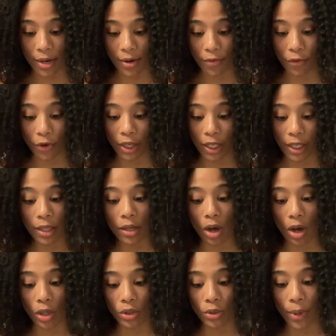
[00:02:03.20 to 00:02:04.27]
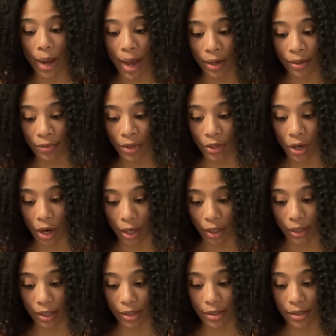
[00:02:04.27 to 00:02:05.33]
for He called you out of the
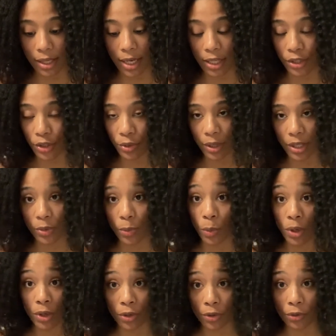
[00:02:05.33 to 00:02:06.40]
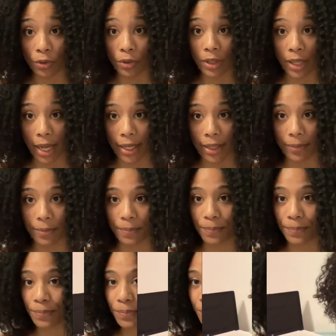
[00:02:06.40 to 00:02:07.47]
darkness into His wonderful light.
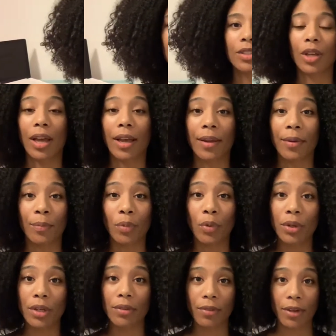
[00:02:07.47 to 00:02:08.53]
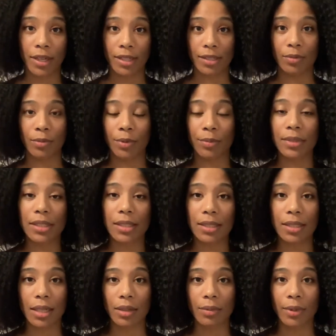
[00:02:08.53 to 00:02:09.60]
So I am born and raised in Wilmington,
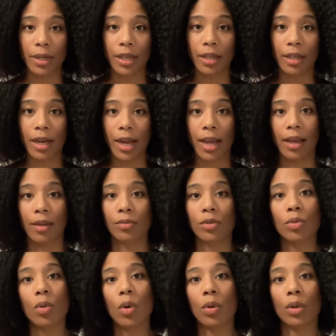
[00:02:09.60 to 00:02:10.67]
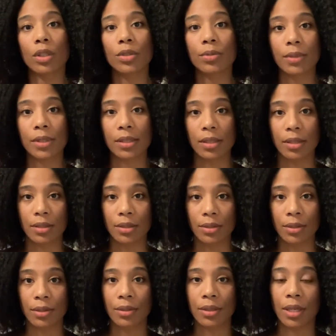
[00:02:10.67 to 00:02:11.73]
Delaware. I have 2 older twin
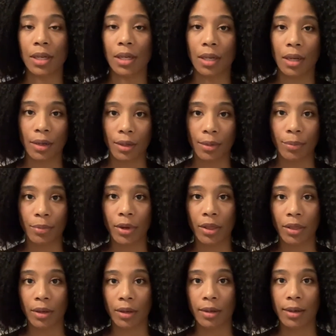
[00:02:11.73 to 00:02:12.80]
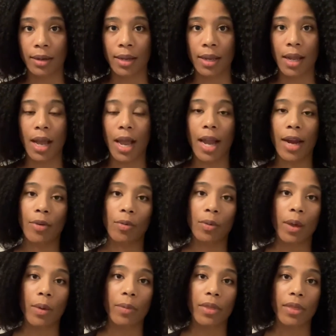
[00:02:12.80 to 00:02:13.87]
sisters and a younger brother. I grew
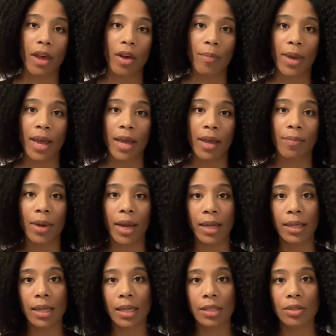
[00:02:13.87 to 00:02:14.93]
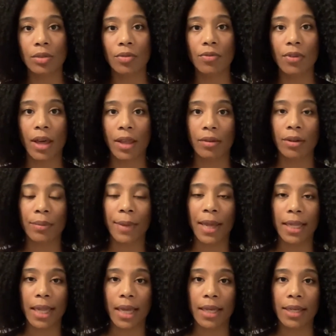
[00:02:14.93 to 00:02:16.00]
up without my biological father in my
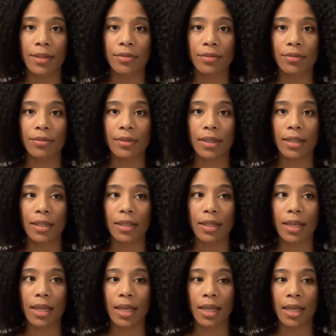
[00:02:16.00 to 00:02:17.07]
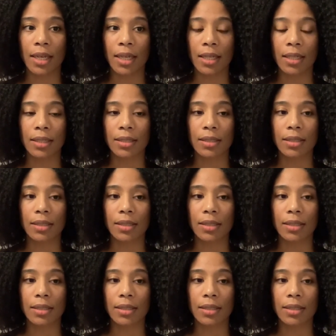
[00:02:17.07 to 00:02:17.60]
life, and